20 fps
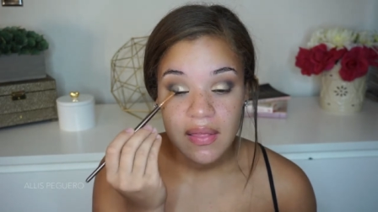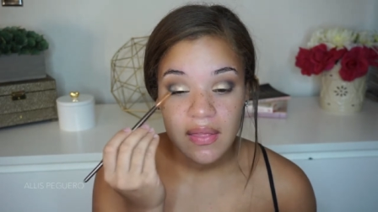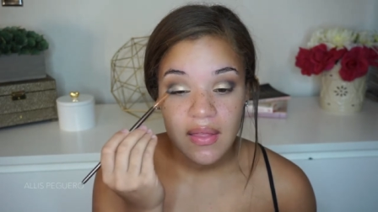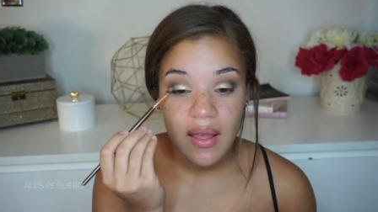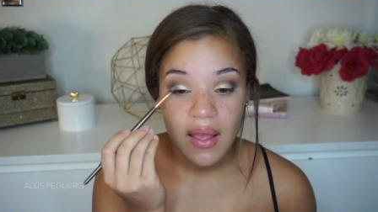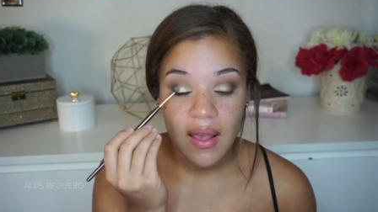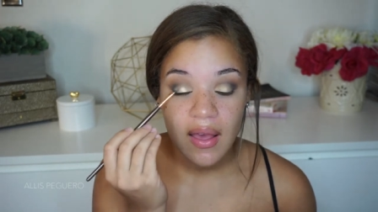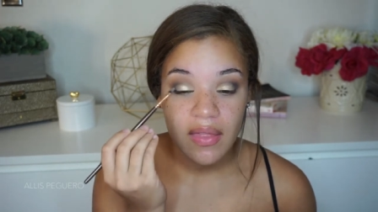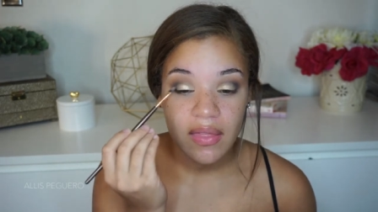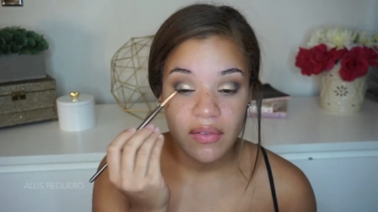
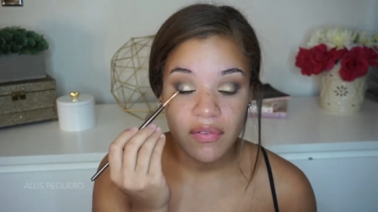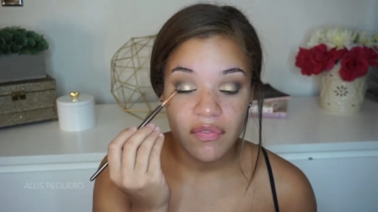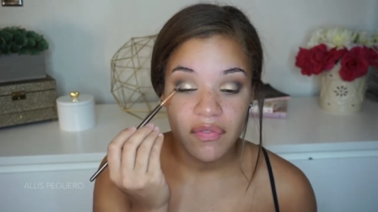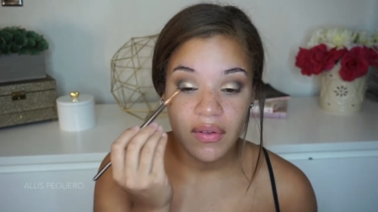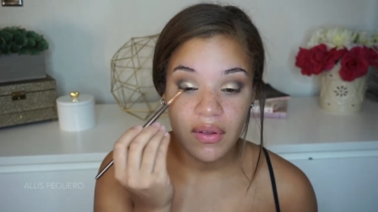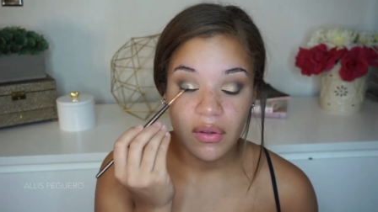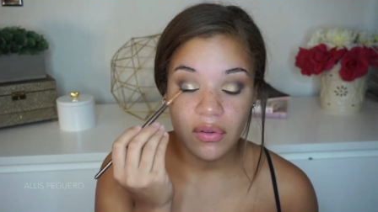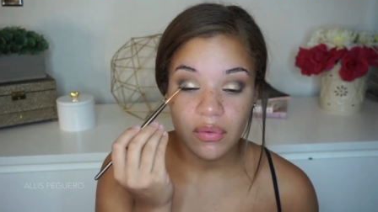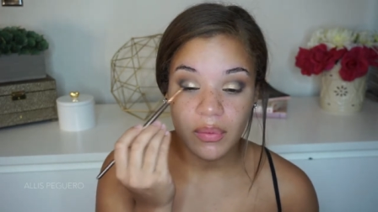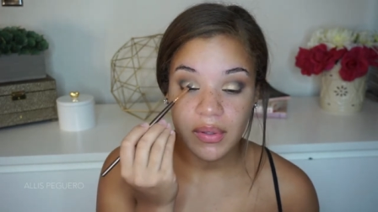think the
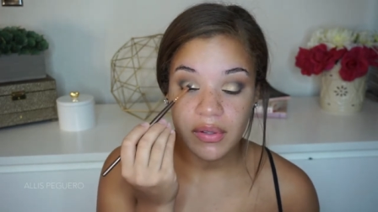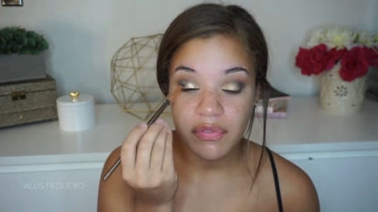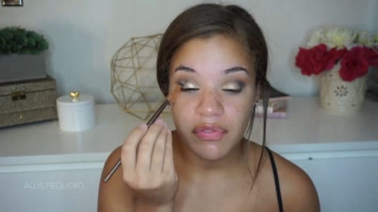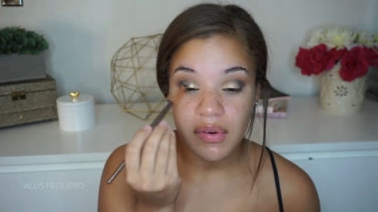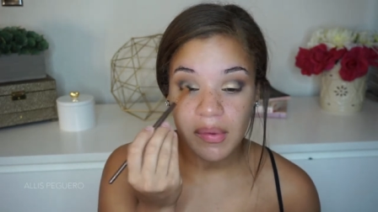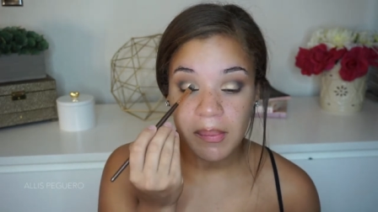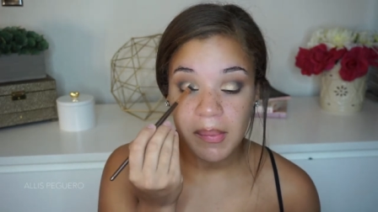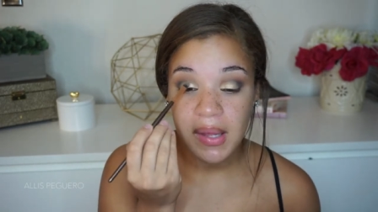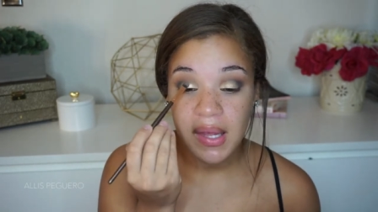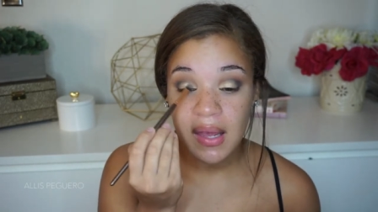field was
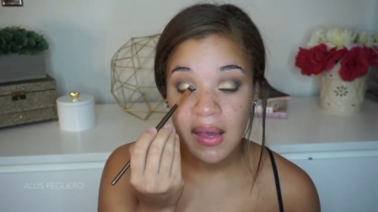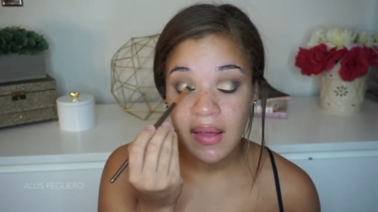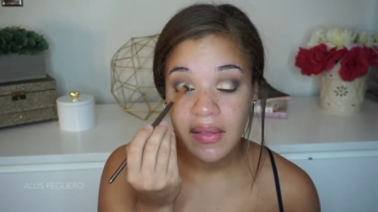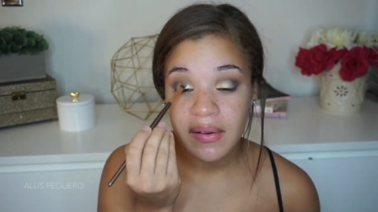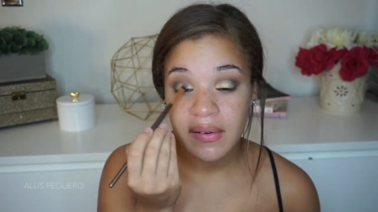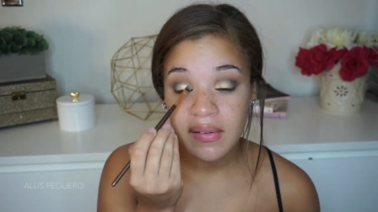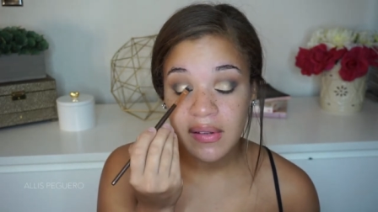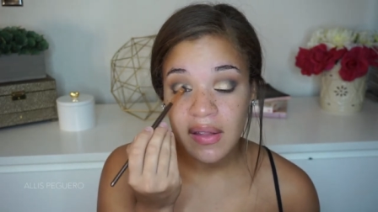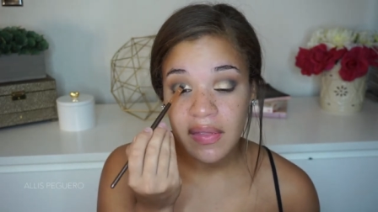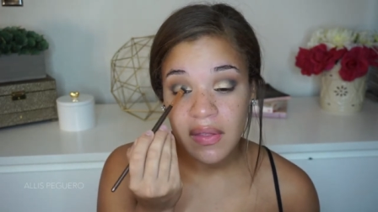for me, and
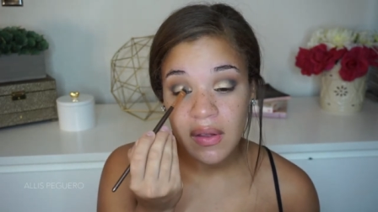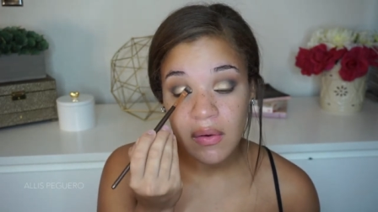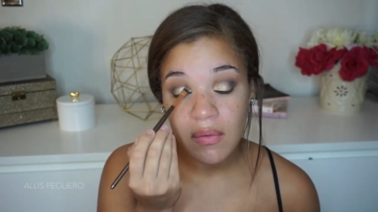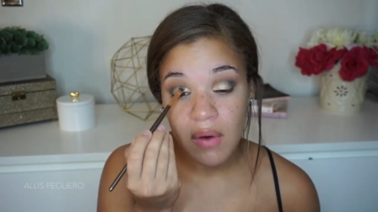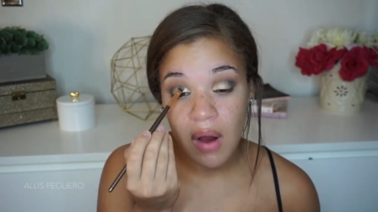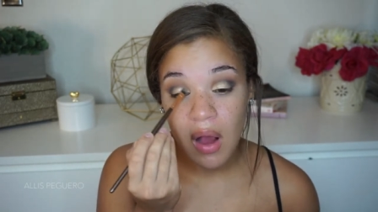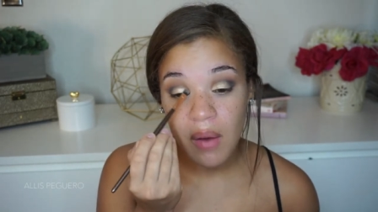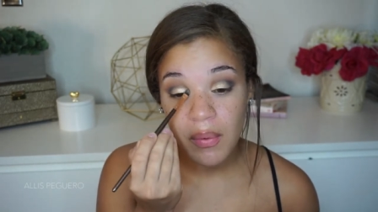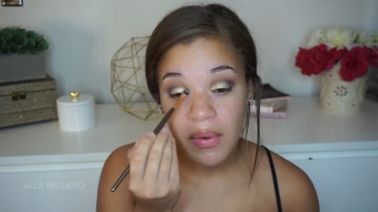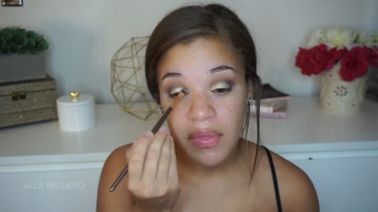there's nothing
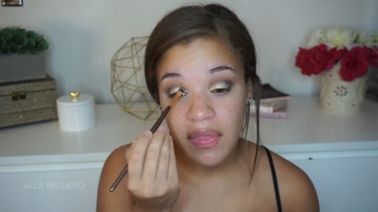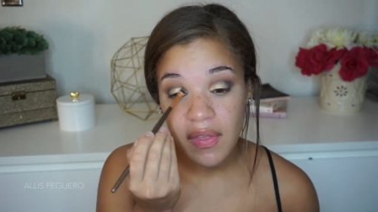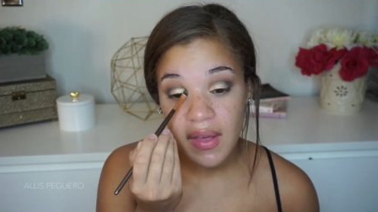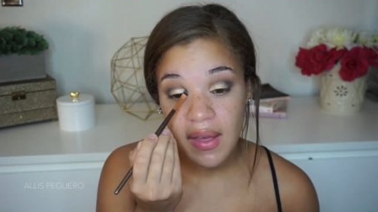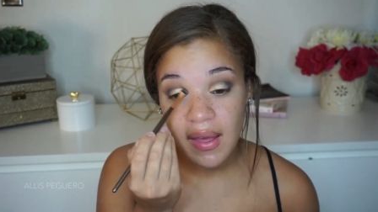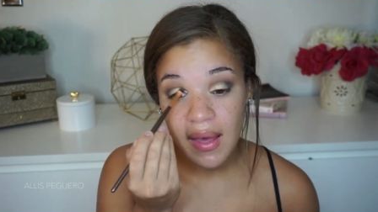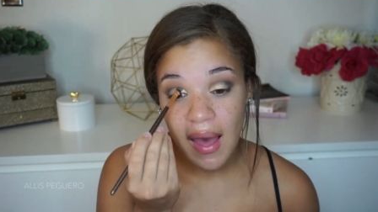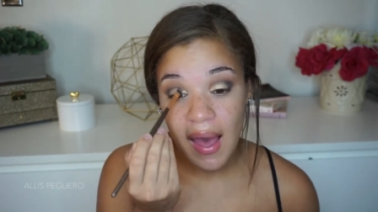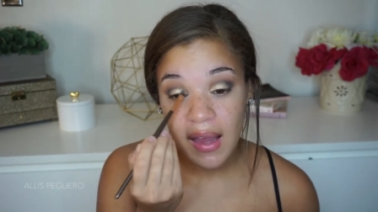wrong with it.